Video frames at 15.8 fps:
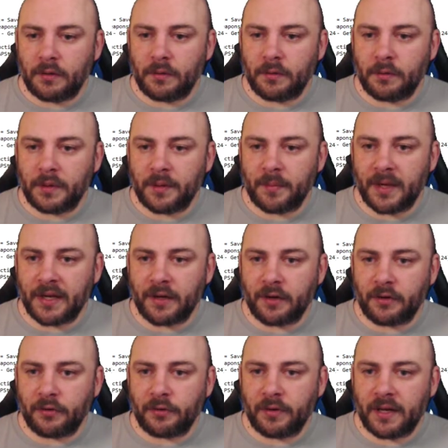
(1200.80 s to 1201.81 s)
We make
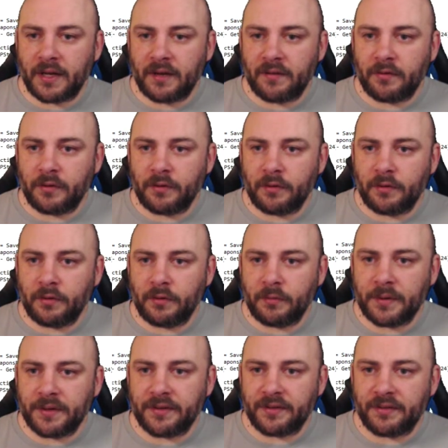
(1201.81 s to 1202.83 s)
our travel.
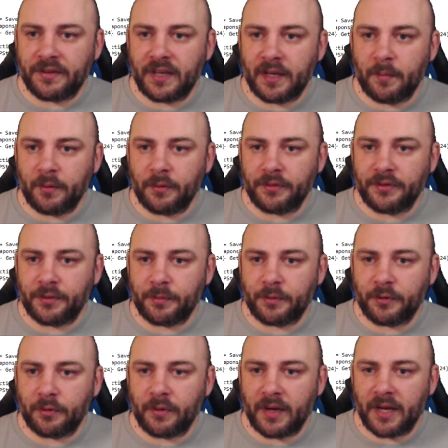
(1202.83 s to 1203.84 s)
We disable some
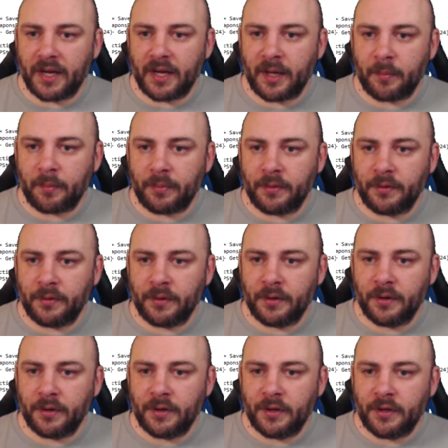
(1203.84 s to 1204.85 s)
crap.
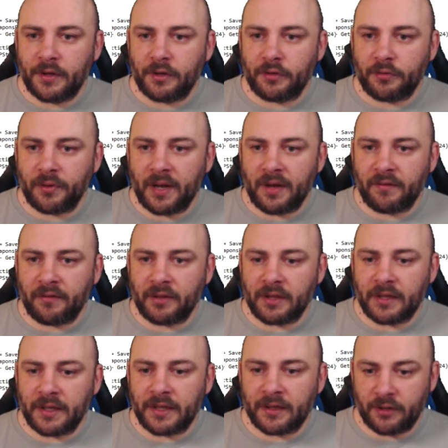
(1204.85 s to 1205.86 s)

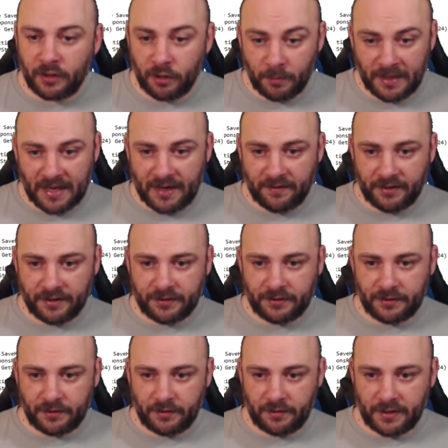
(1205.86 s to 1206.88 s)
Traveling. No, we haven't.
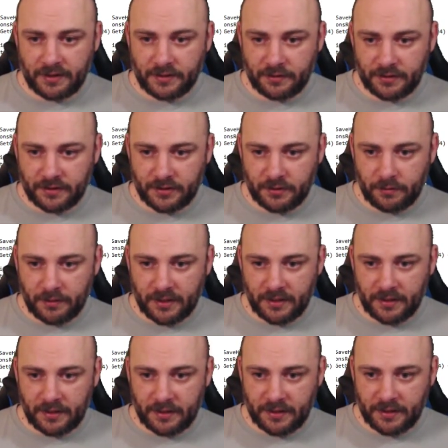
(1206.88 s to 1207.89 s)
All right, so let's go
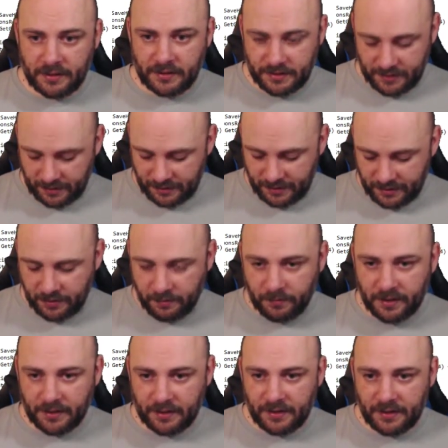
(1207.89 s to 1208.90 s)
ahead and set that
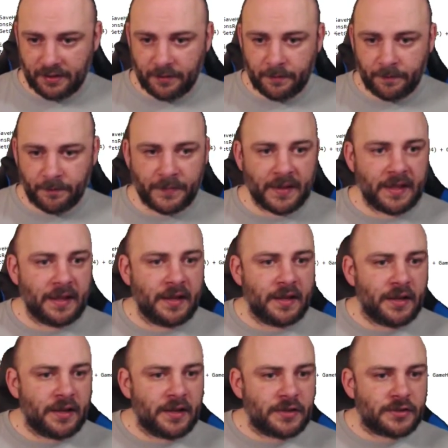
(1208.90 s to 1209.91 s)
right there.
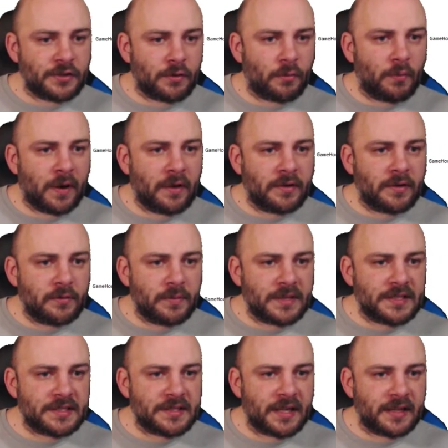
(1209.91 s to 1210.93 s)
So where did we
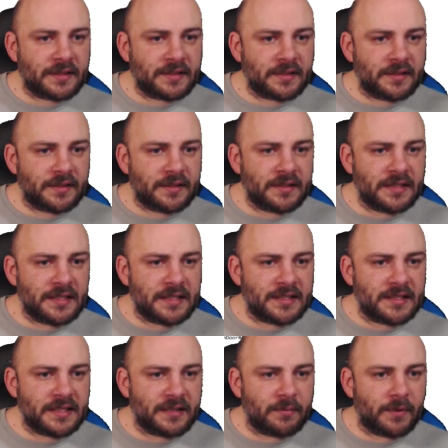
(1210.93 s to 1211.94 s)
set
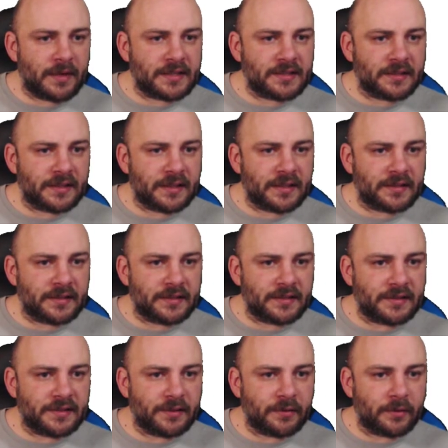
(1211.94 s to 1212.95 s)
DC Wasteland to
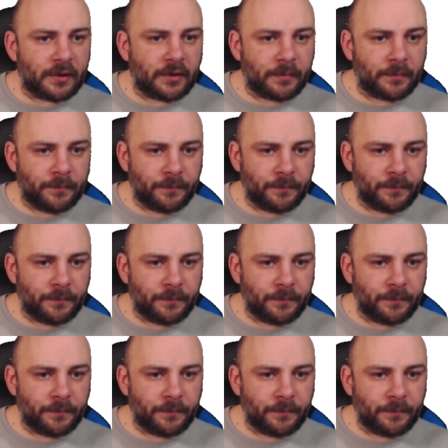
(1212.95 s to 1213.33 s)
0?